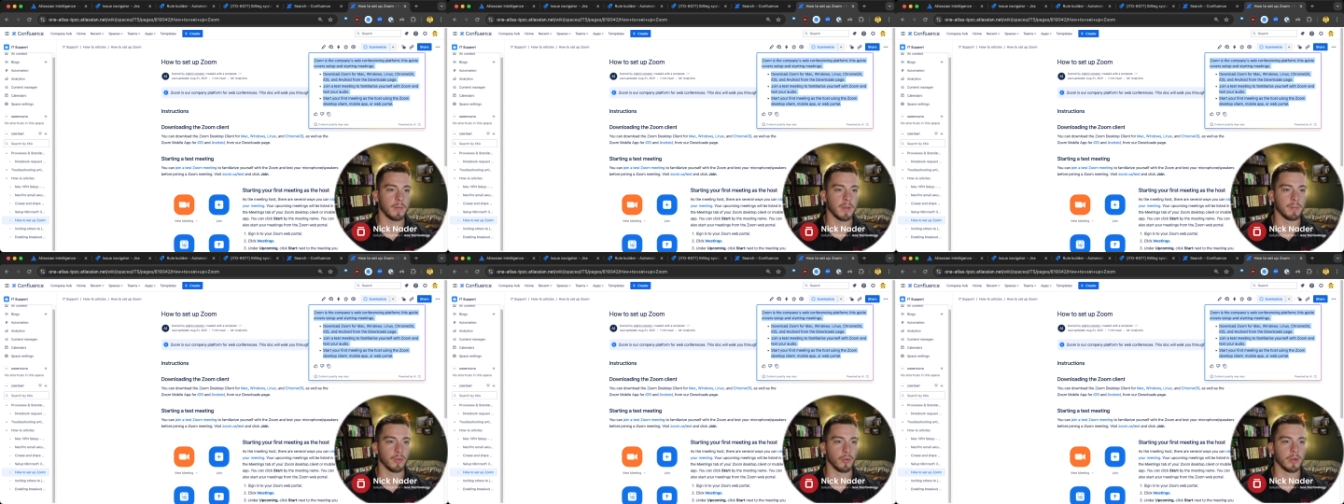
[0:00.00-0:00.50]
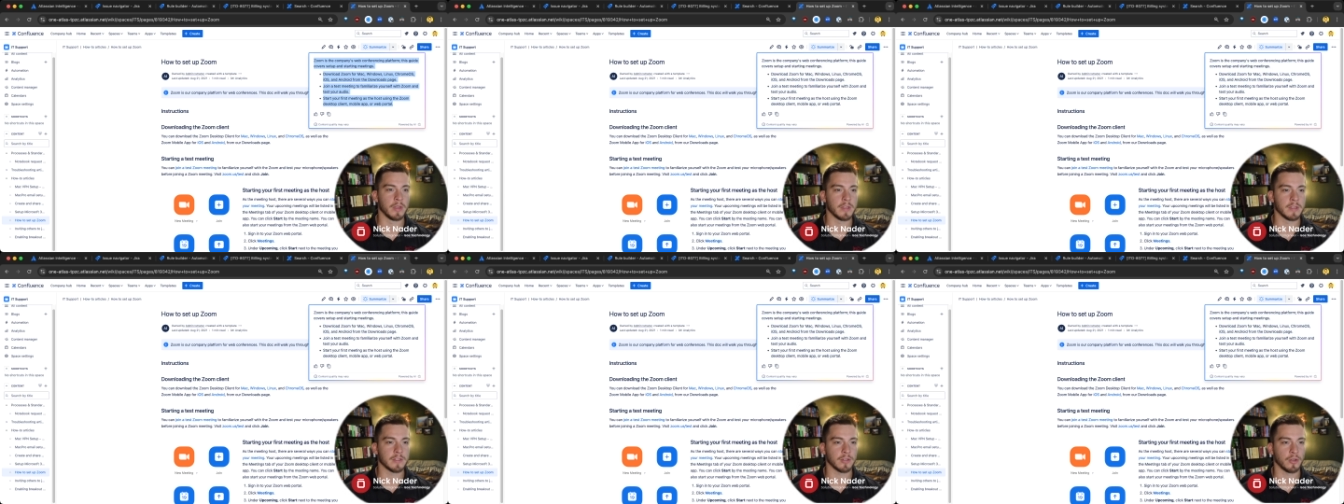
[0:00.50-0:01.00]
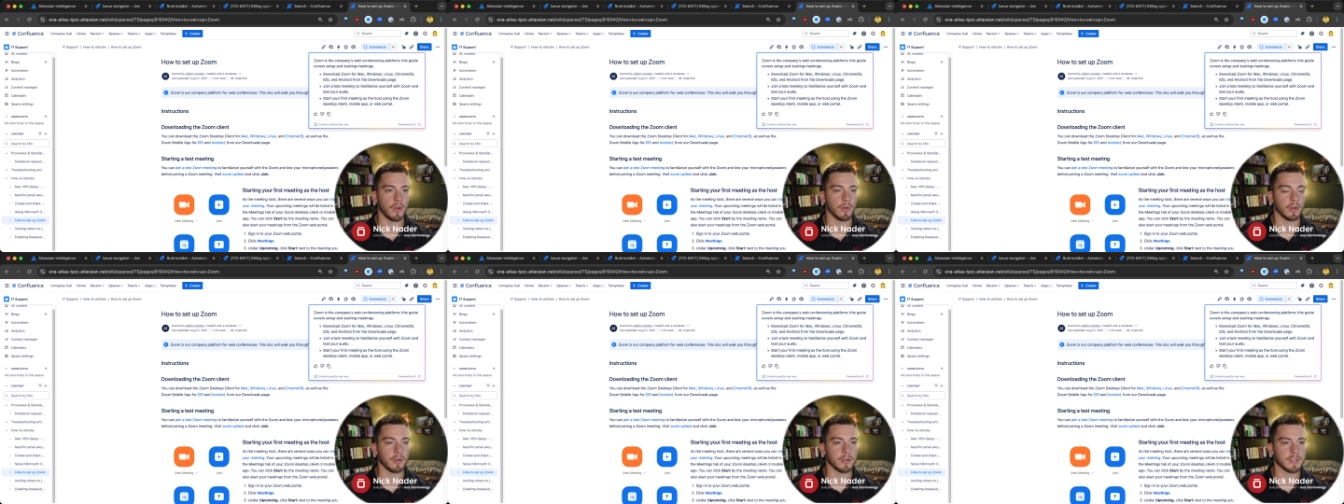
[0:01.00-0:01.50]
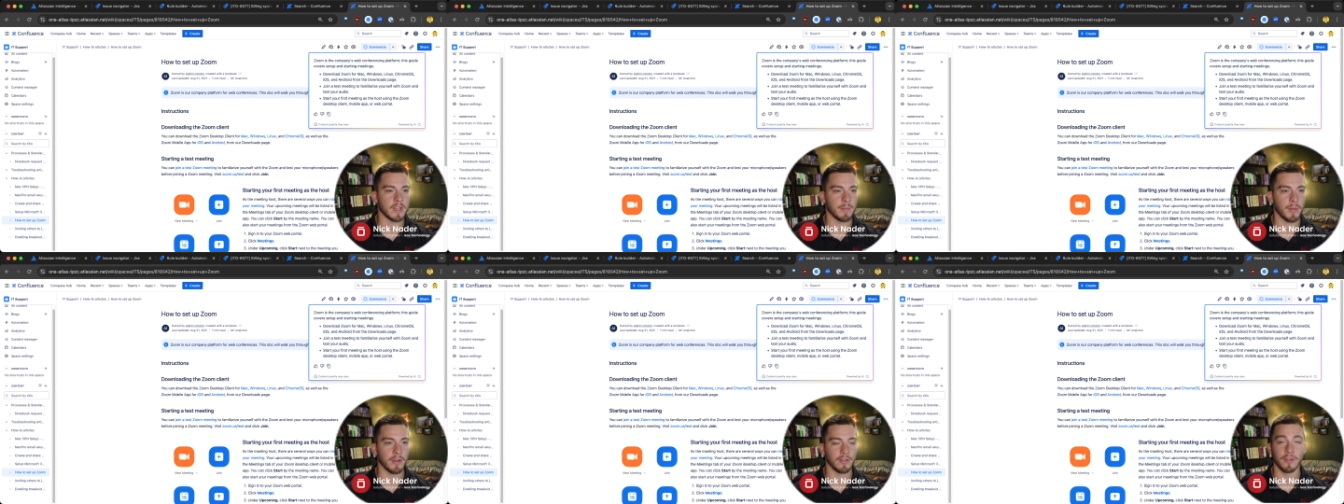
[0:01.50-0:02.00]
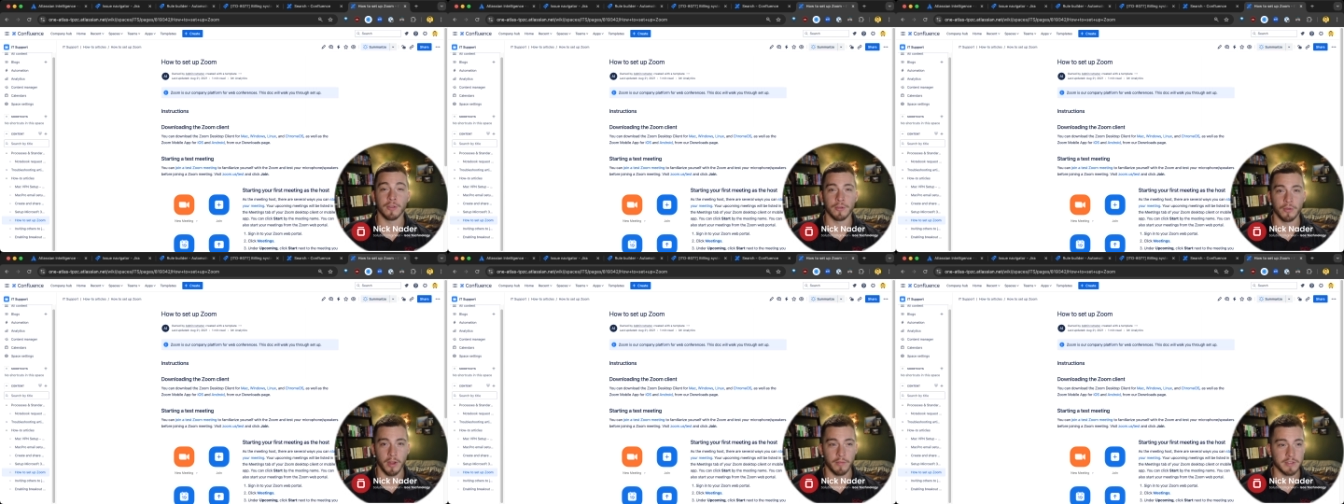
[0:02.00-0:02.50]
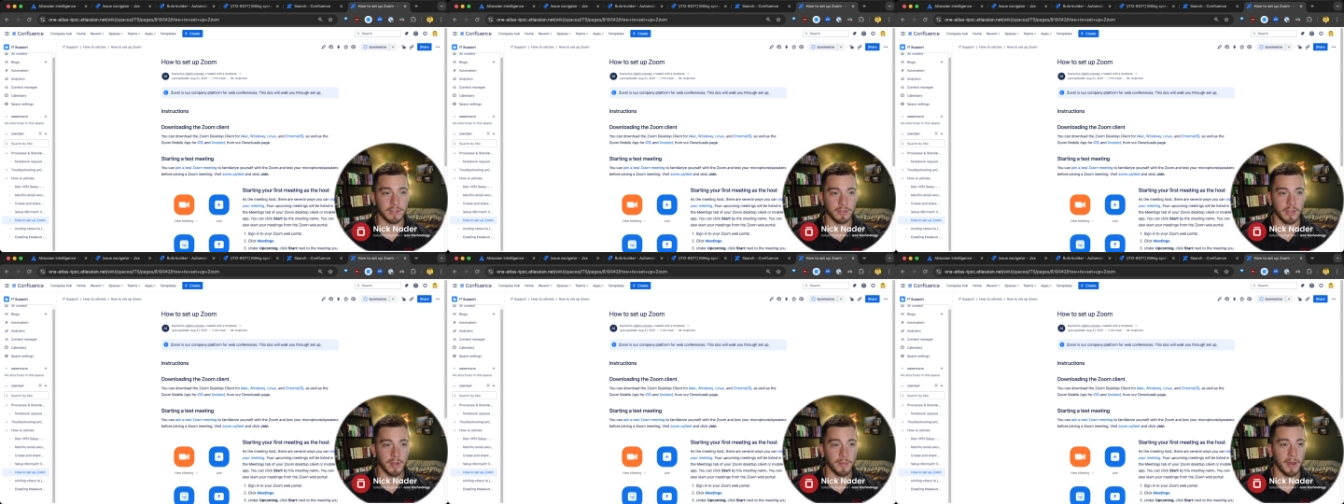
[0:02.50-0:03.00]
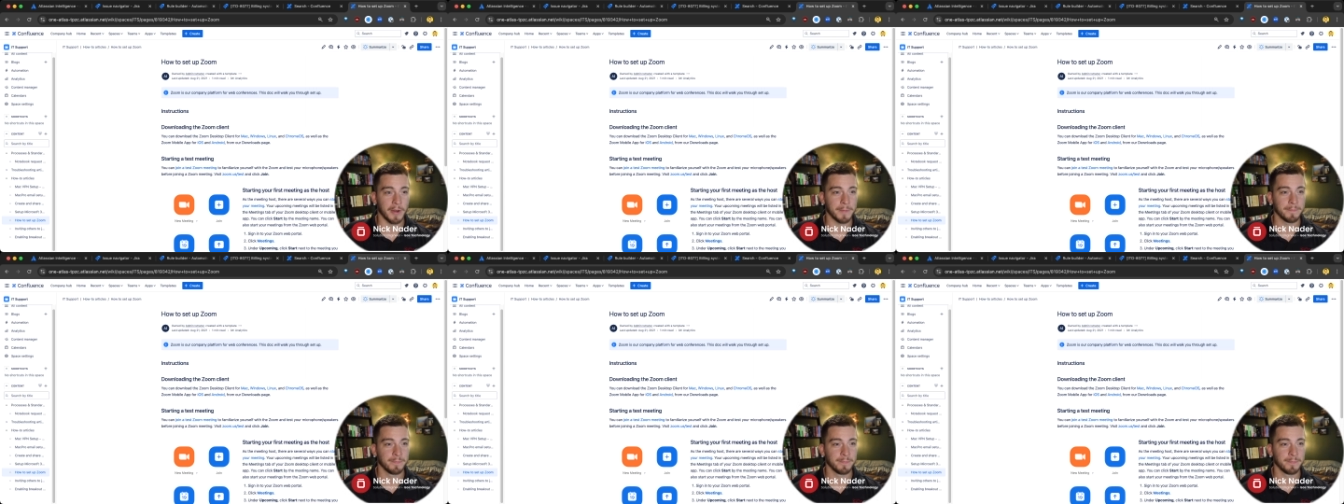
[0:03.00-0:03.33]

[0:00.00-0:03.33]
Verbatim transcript: employees or coworkers that bother you every single day about it.